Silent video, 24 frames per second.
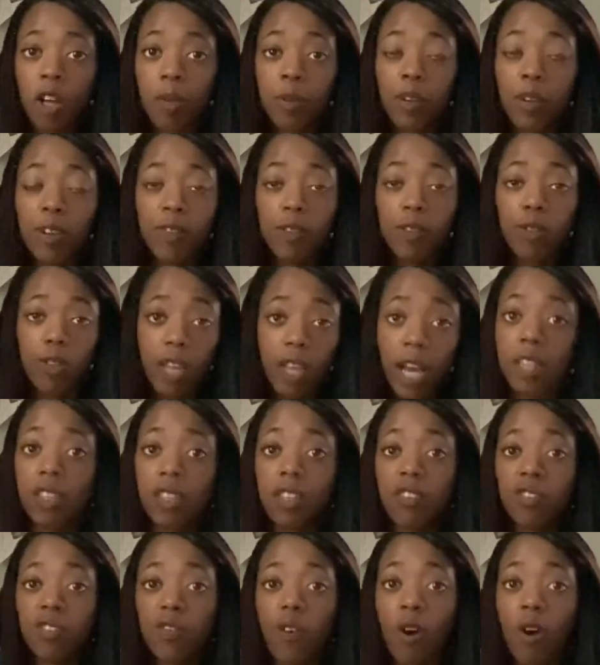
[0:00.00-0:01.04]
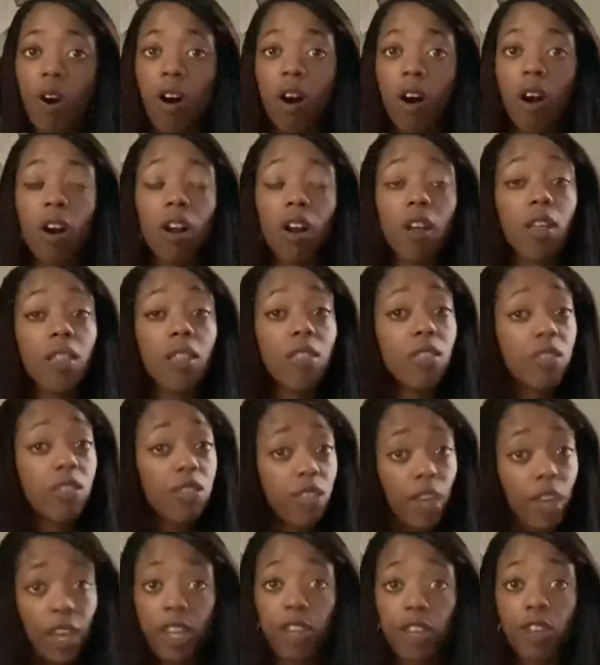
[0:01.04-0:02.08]
but if you got this far,
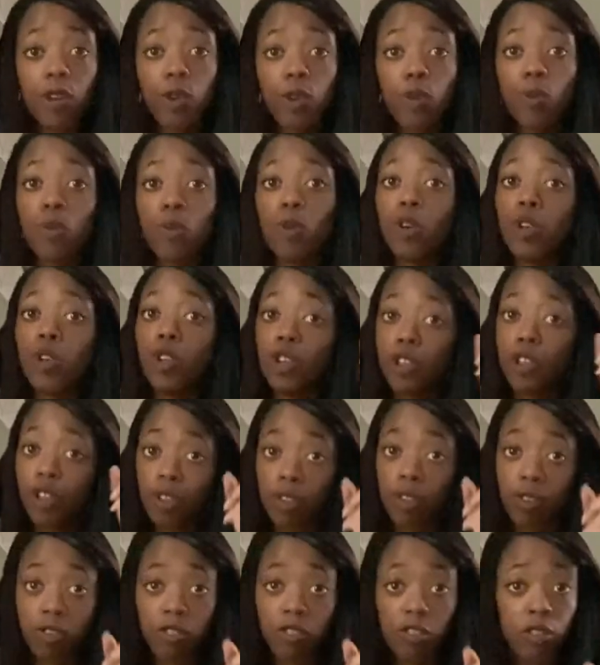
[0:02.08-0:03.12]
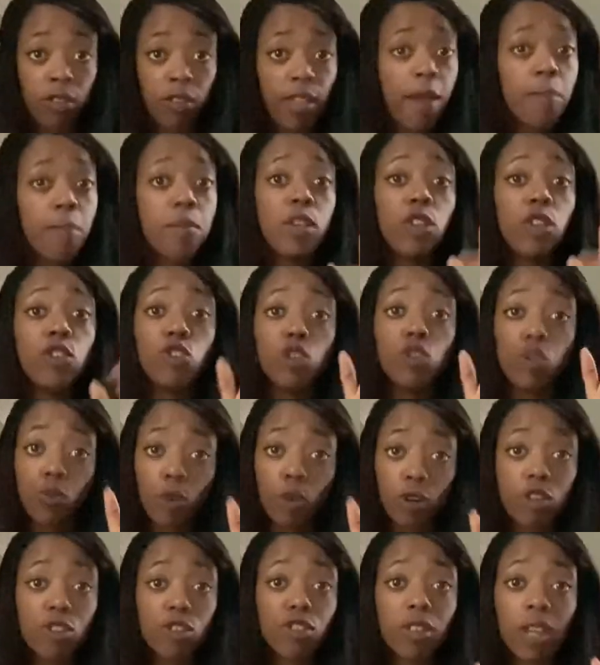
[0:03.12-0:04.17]
thank you, because that means you
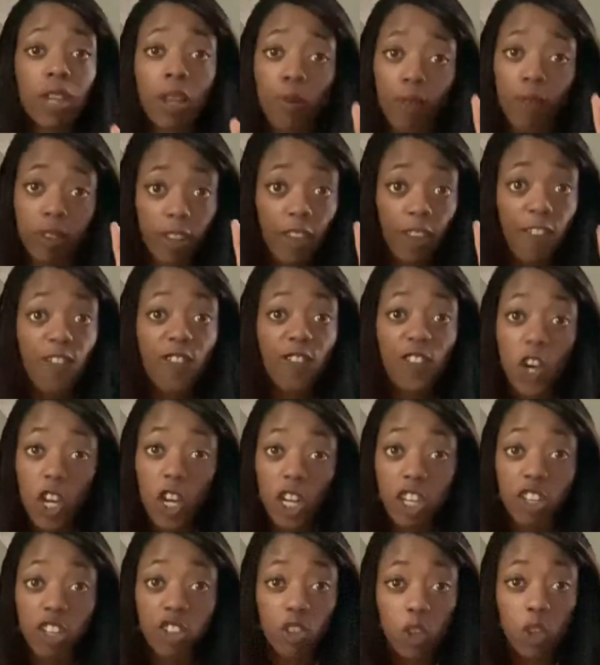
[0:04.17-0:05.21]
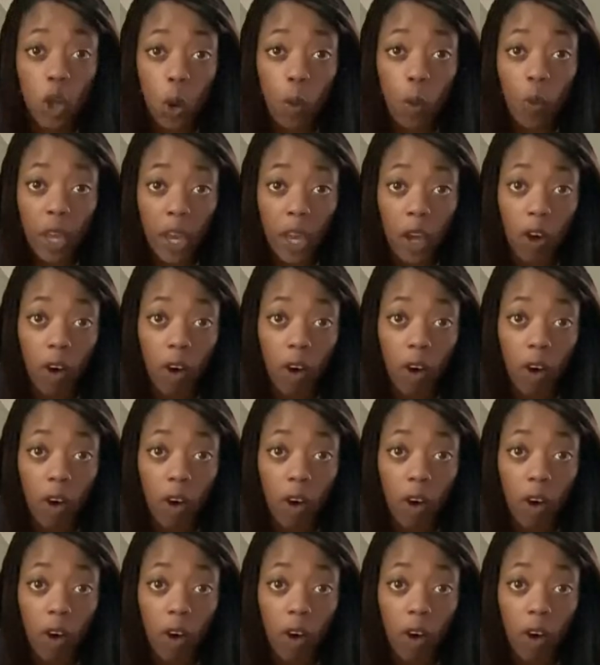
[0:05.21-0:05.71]
understand what the fuck is going